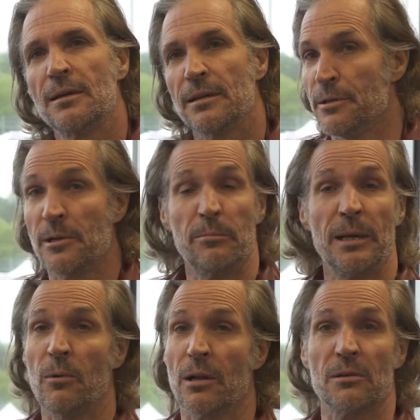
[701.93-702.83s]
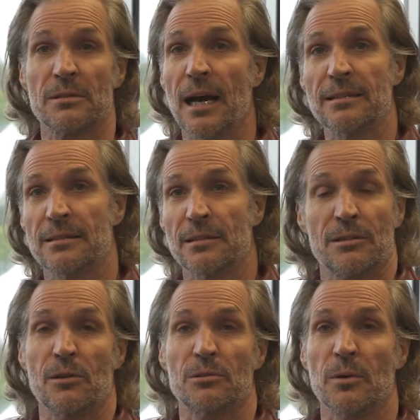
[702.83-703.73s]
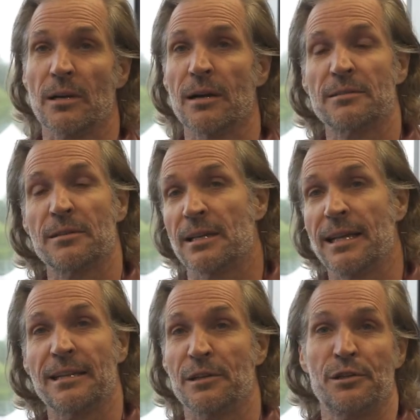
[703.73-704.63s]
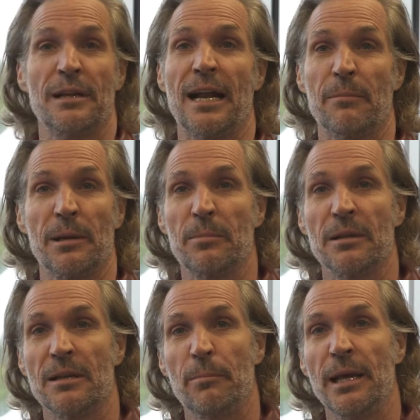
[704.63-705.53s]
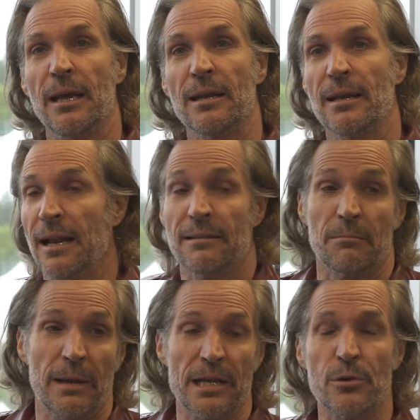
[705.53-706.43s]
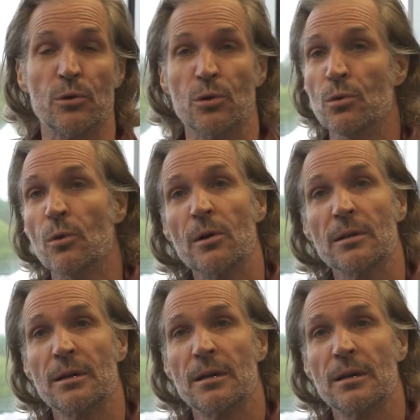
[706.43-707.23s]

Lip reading: You could be one of those guys that just goes to a concert to kick the shit out of people in the pit. That doesn't make you cool.